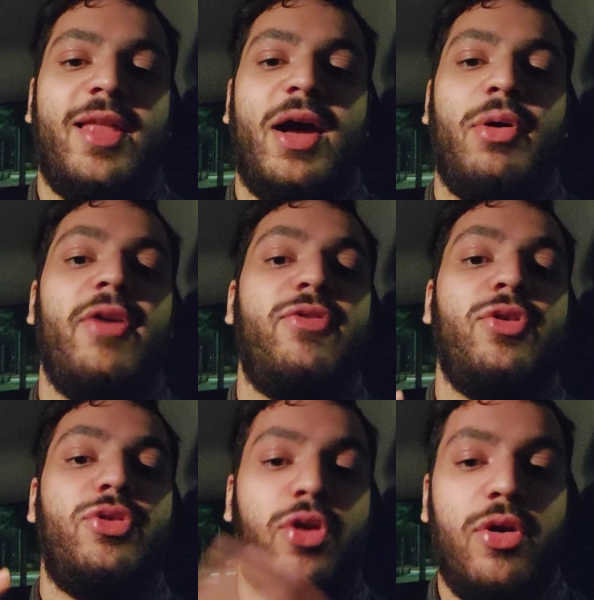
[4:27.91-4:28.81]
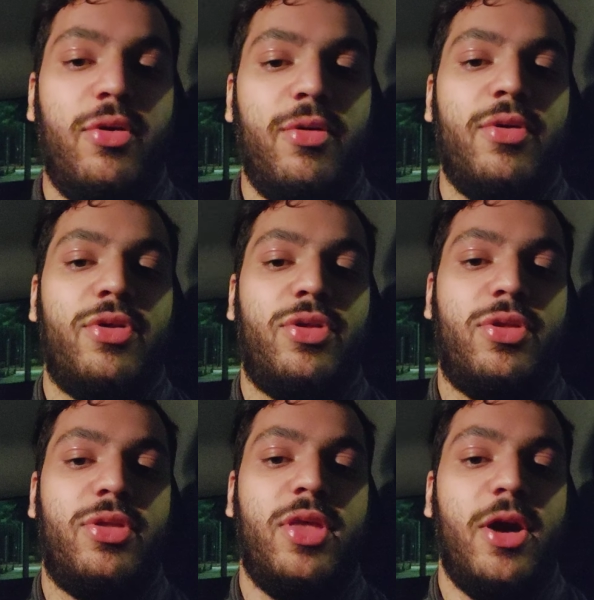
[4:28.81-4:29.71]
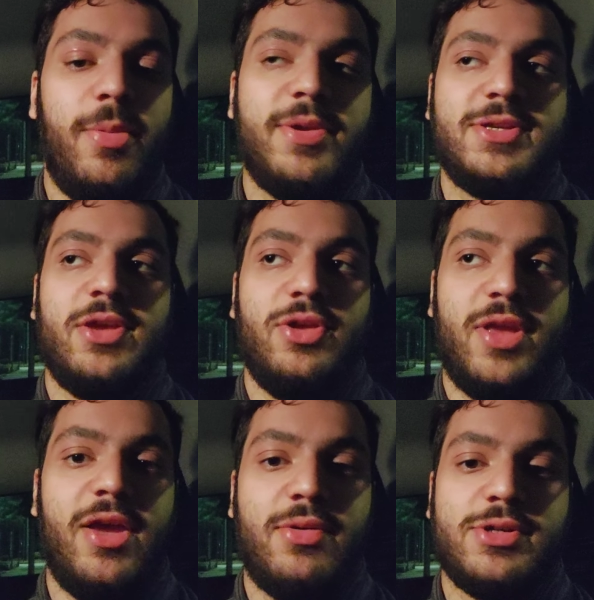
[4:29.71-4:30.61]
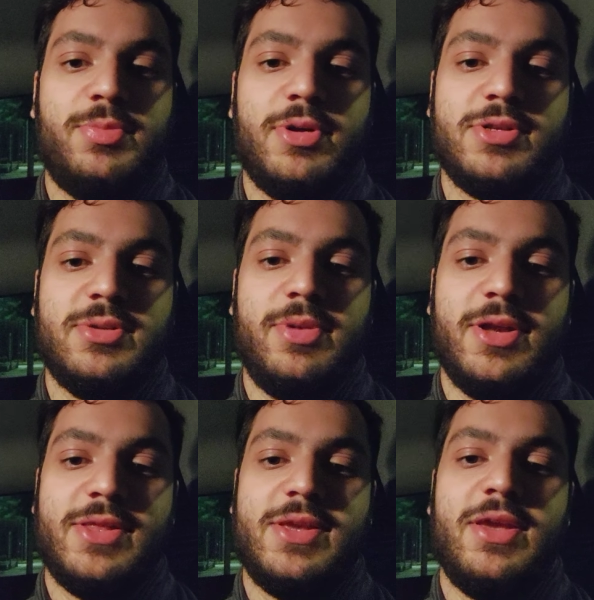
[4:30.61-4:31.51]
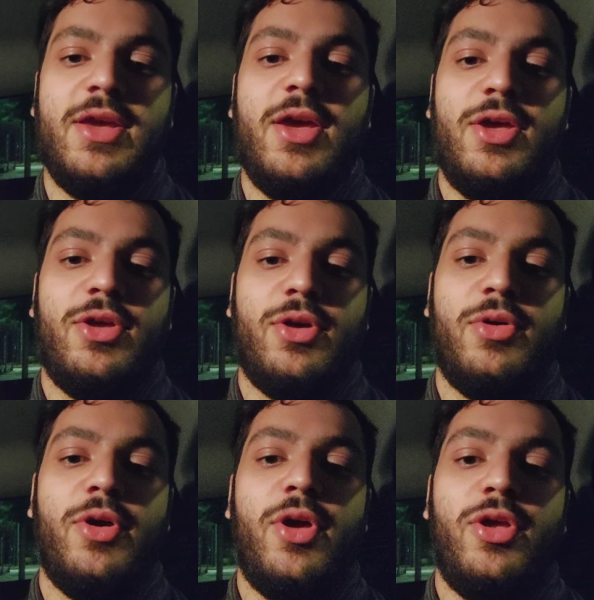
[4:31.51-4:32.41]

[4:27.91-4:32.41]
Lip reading: Now, if you do the opposite, you take responsibility, you know,